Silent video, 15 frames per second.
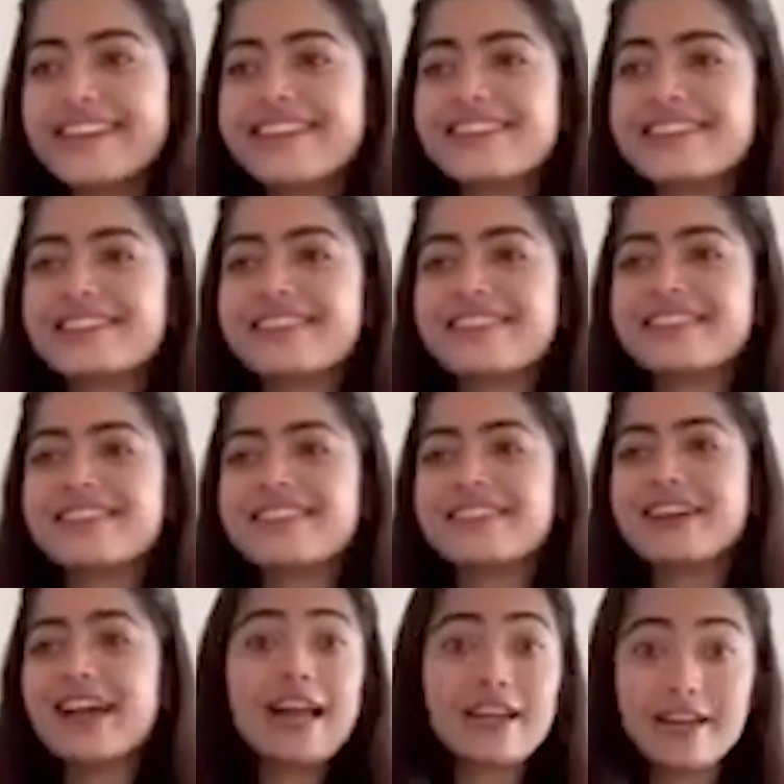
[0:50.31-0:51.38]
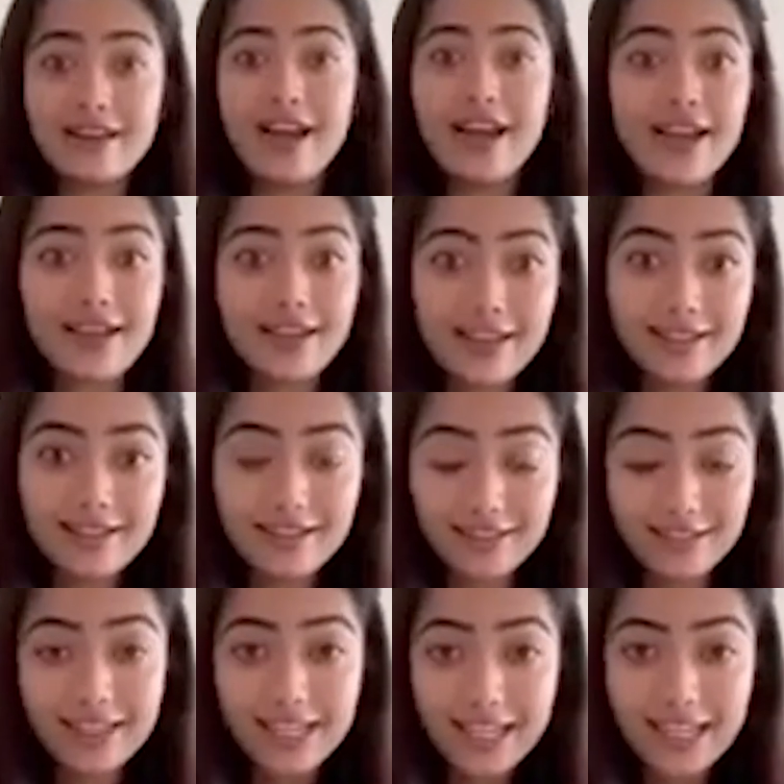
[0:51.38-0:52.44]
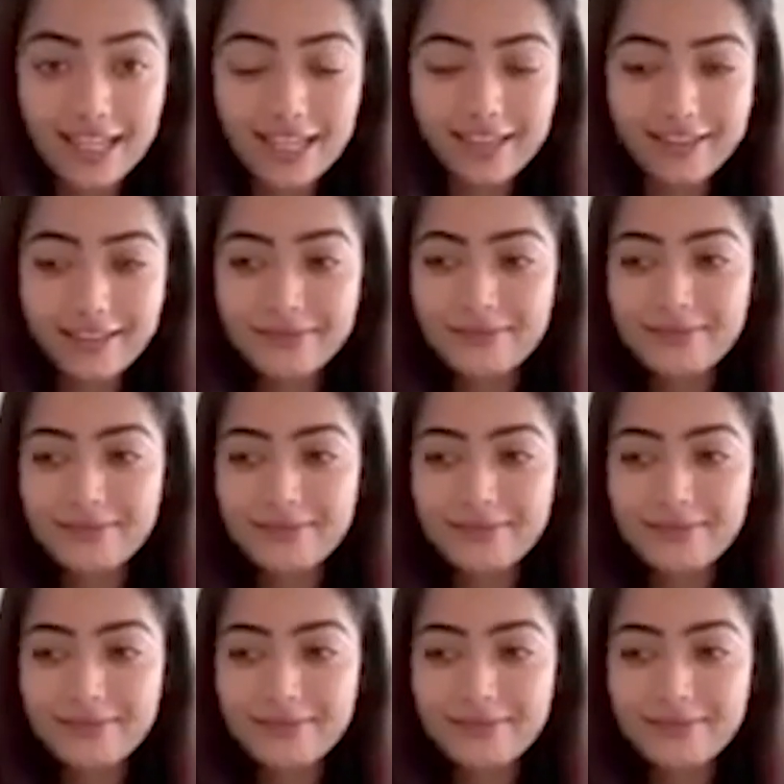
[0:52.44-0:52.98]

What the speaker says: So, and I really like it.